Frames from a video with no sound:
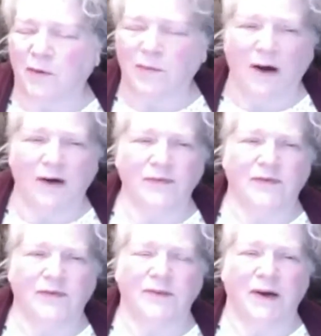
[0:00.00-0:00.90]
off of
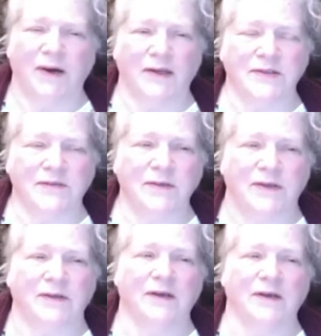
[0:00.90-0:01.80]
the buckets of
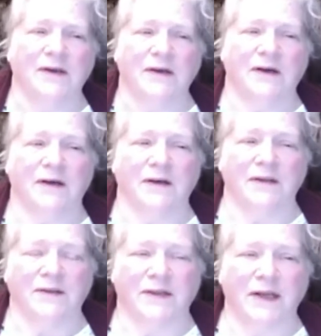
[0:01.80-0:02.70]
milk.
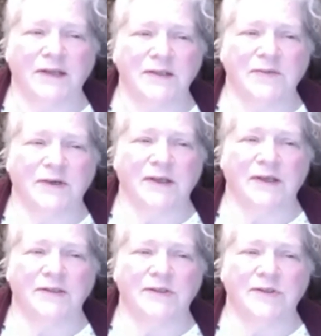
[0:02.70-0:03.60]
The next one
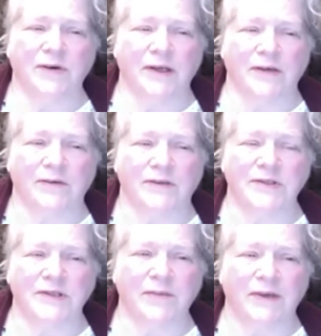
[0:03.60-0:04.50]
is Shorty, or
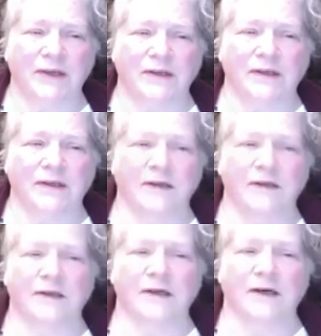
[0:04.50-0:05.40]
Stubby, and he
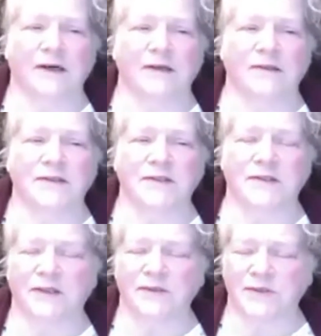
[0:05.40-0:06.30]

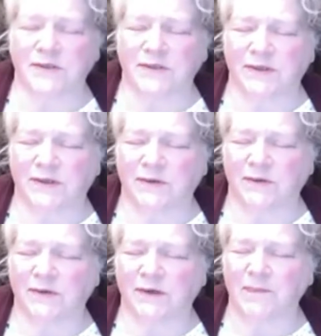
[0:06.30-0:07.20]
steals
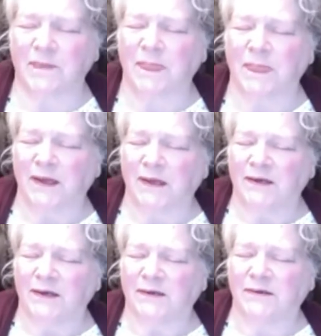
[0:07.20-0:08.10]
your
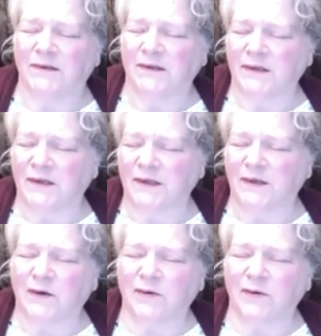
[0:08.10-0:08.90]
he'll go